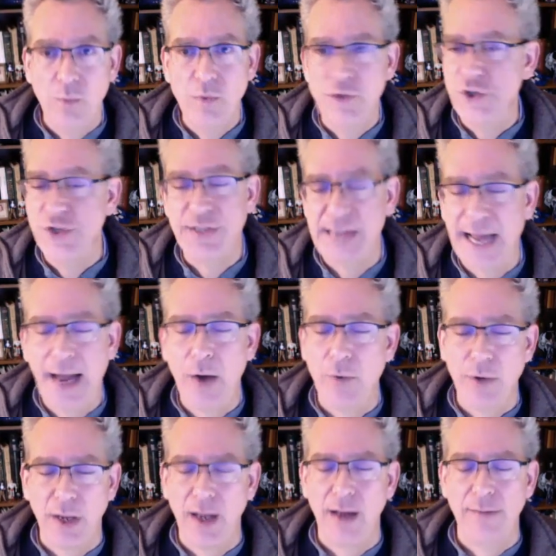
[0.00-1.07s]
was just out
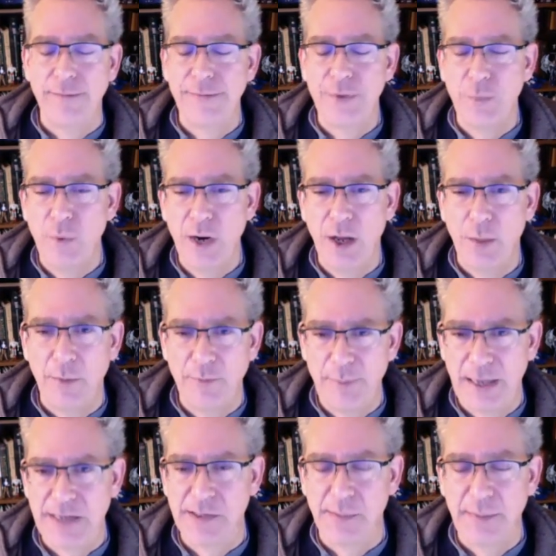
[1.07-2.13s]
of the realm of
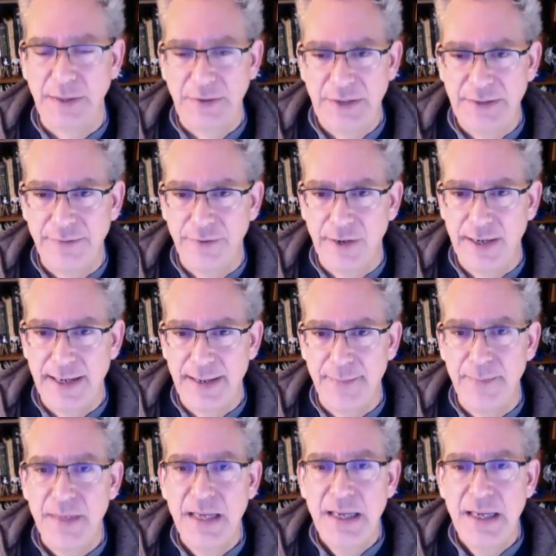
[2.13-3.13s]
possibility for him.